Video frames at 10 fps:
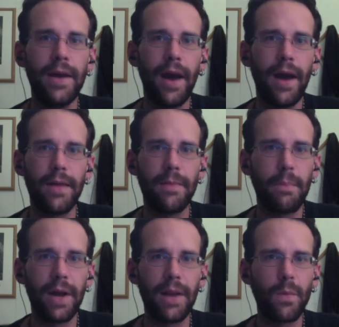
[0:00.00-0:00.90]

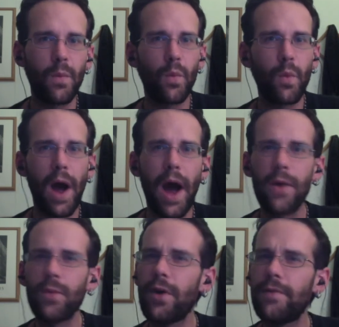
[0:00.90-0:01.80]
But I
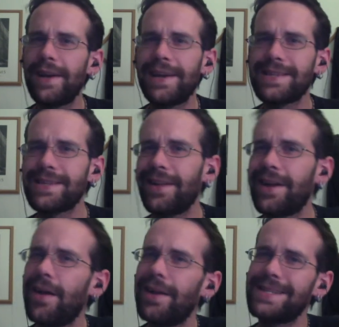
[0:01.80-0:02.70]
don't know if I'd necessarily
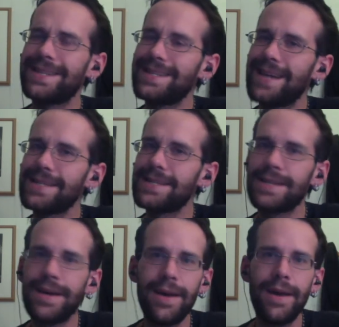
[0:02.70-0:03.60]
call it a success.